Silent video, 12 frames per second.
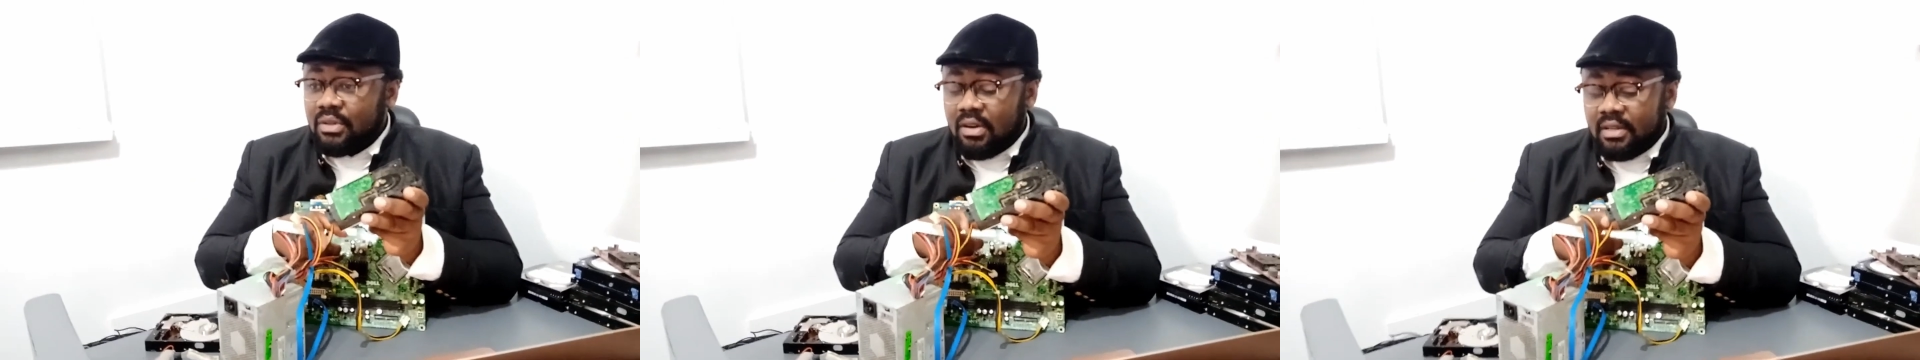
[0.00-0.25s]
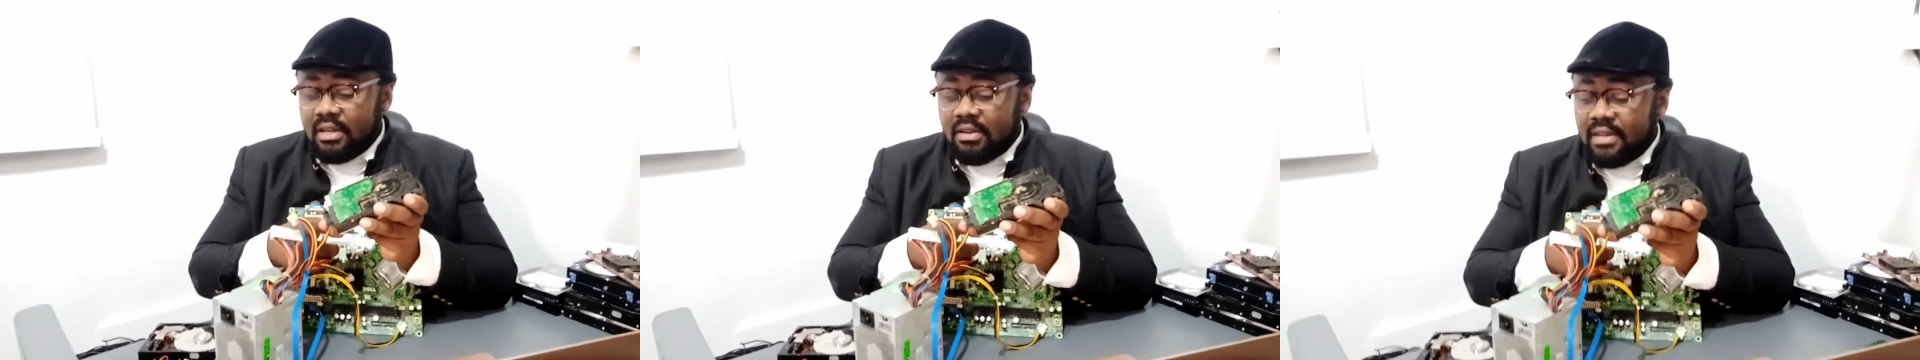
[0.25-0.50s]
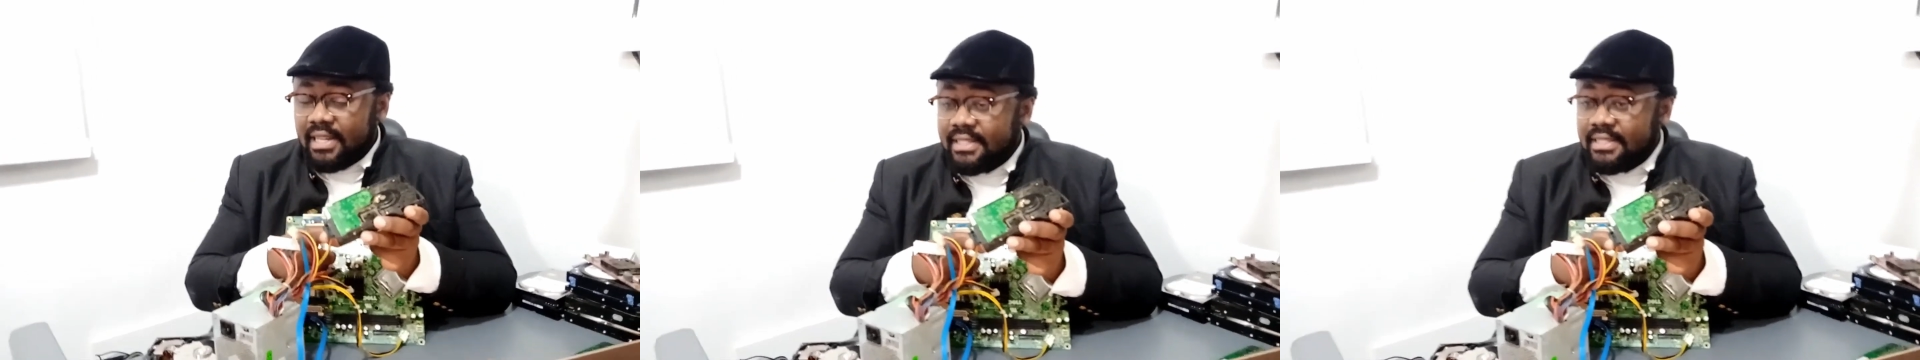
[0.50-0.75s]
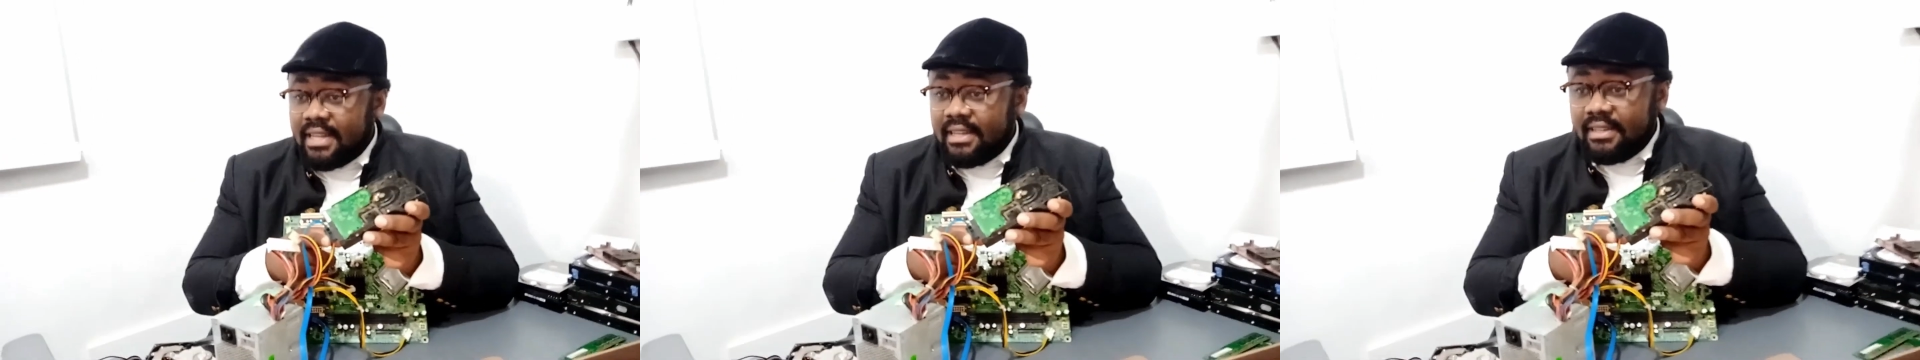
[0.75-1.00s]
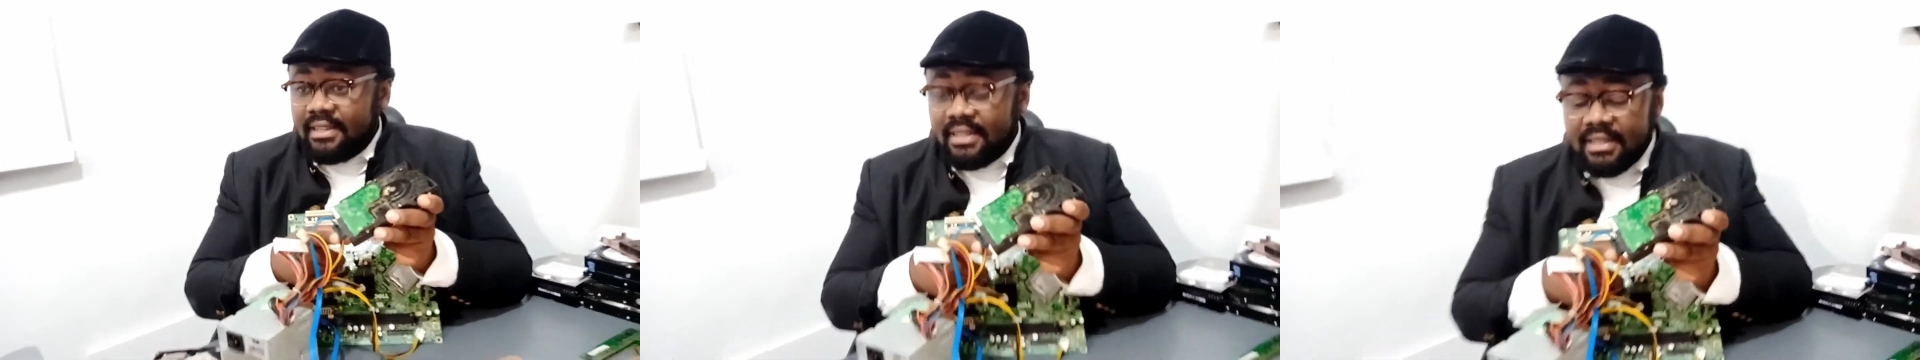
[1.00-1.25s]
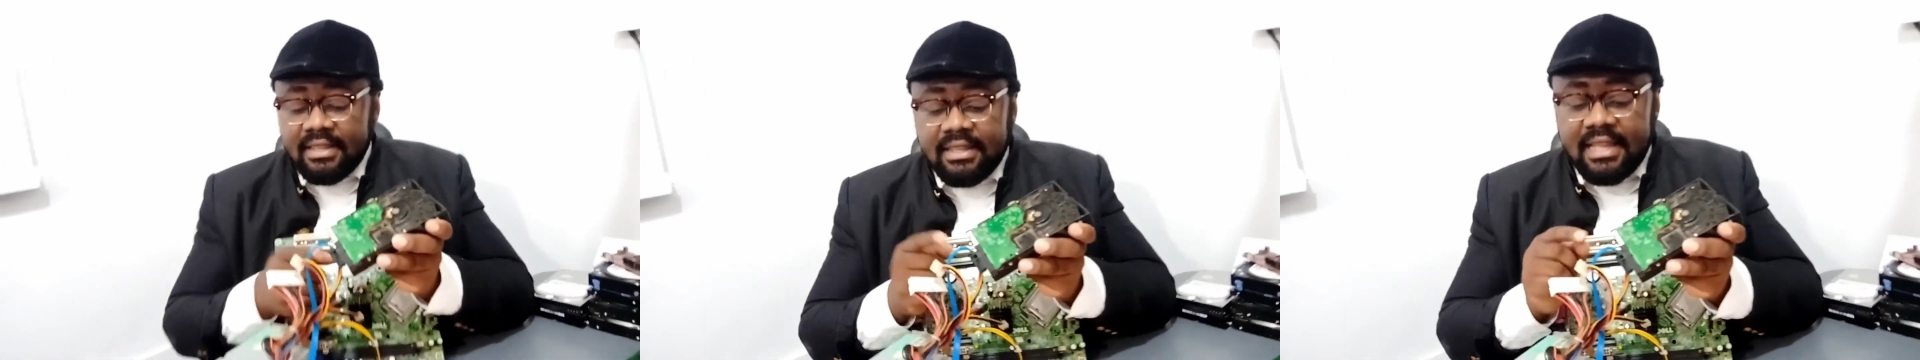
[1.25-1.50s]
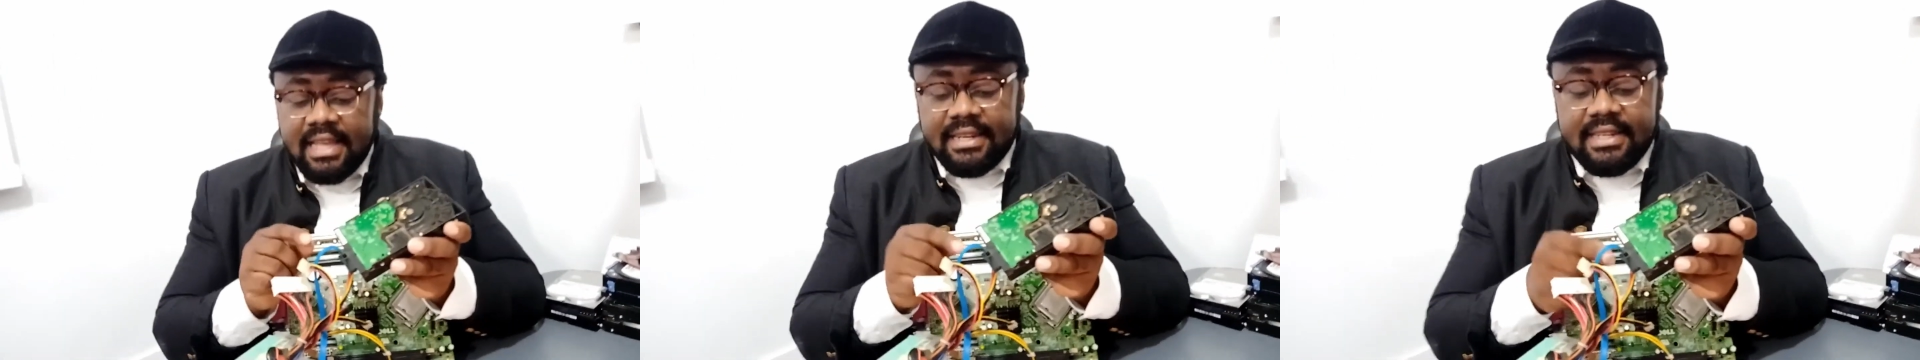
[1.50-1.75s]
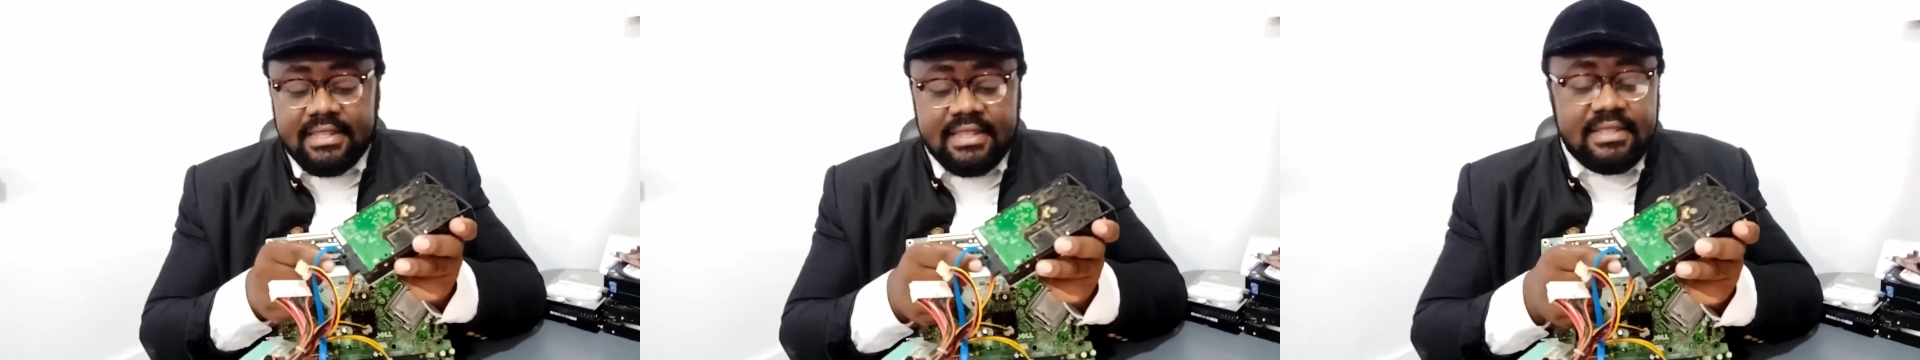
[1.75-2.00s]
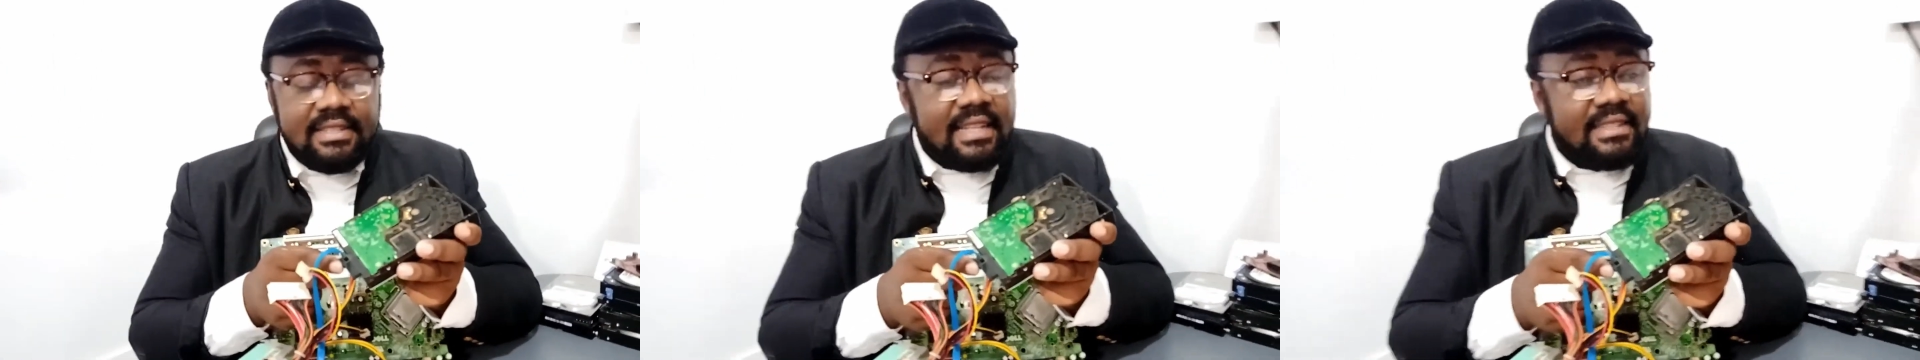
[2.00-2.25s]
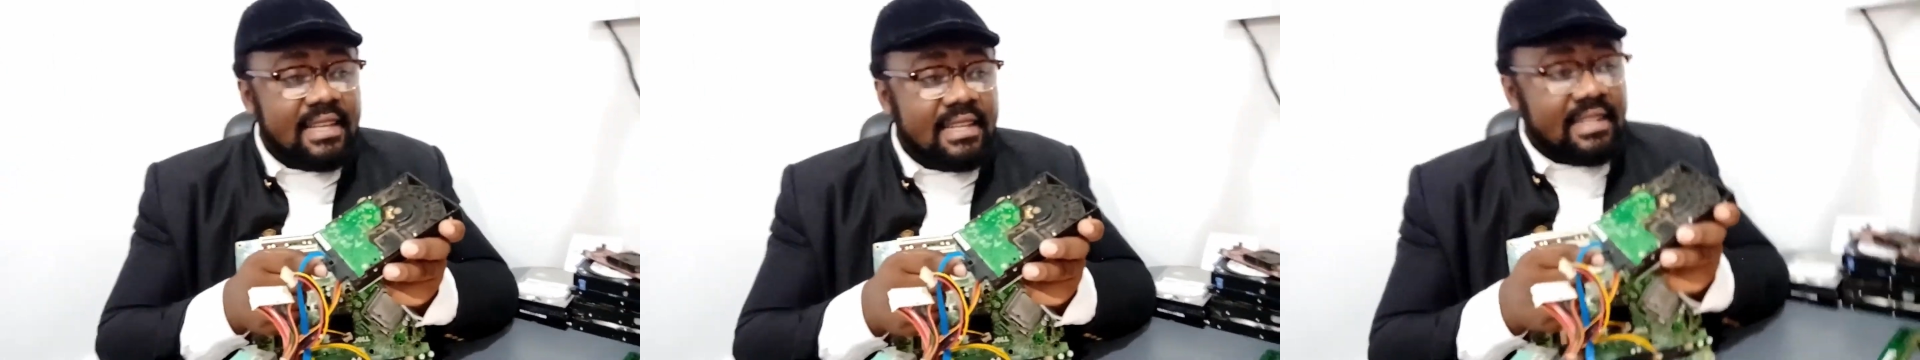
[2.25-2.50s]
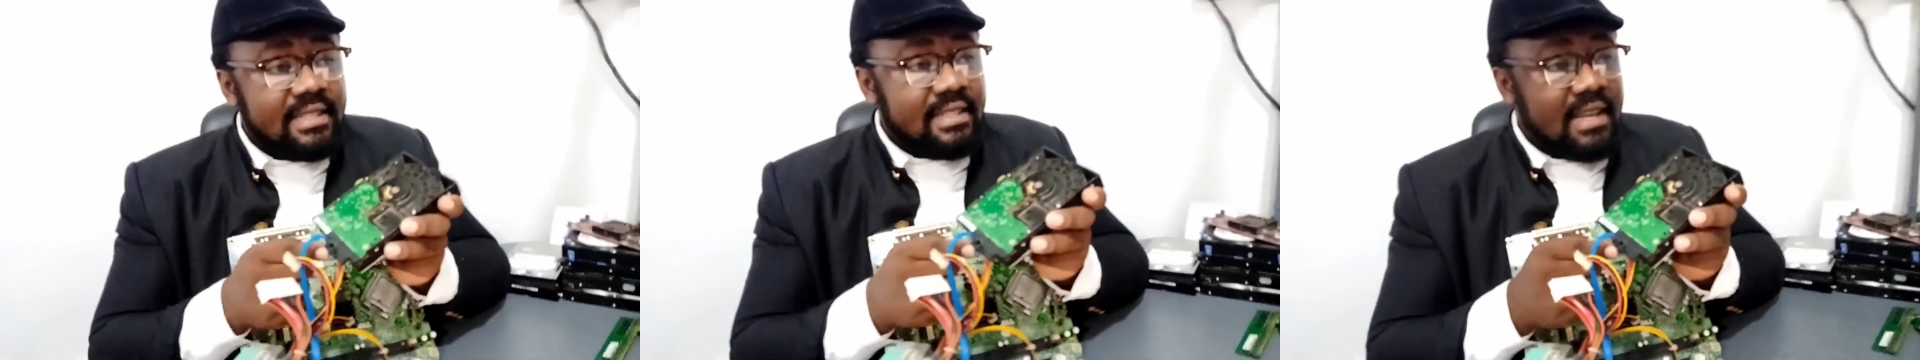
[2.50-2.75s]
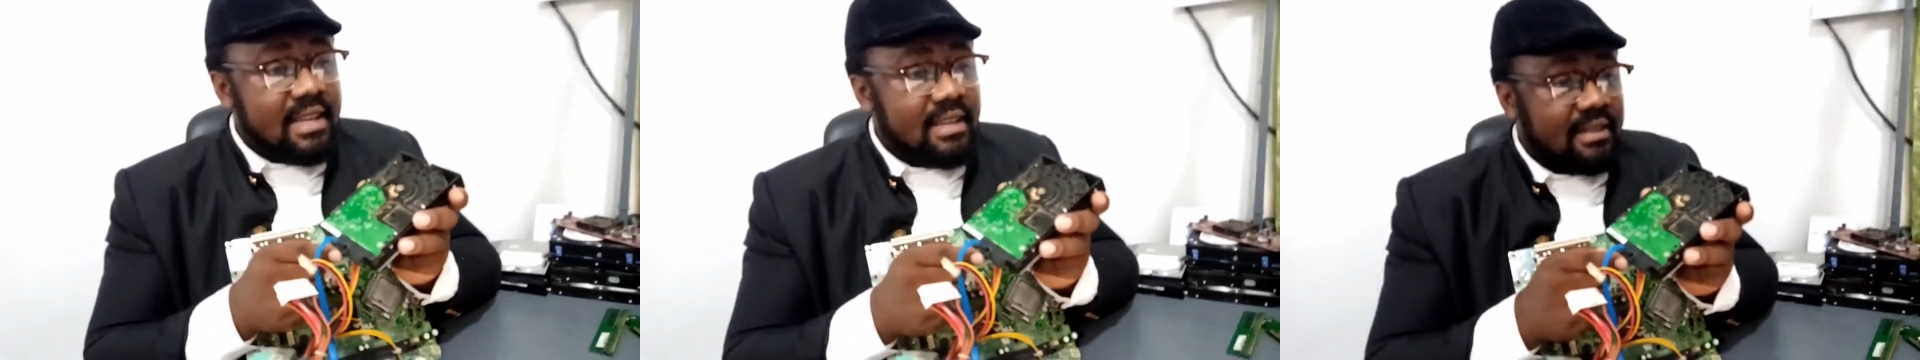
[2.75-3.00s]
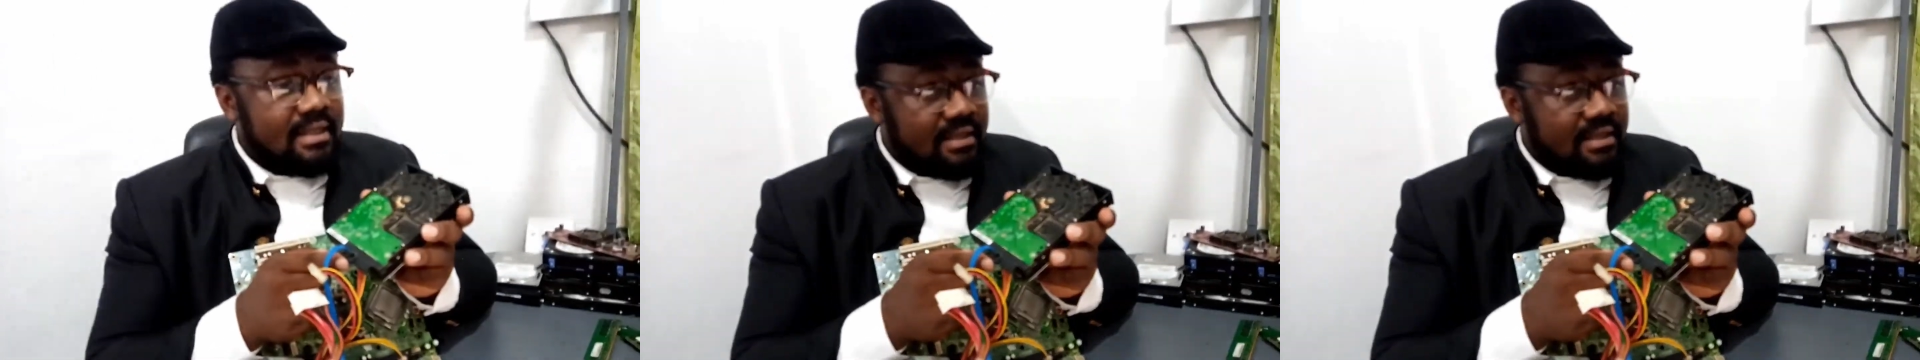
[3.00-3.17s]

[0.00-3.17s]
or the connector, and this is SATA data.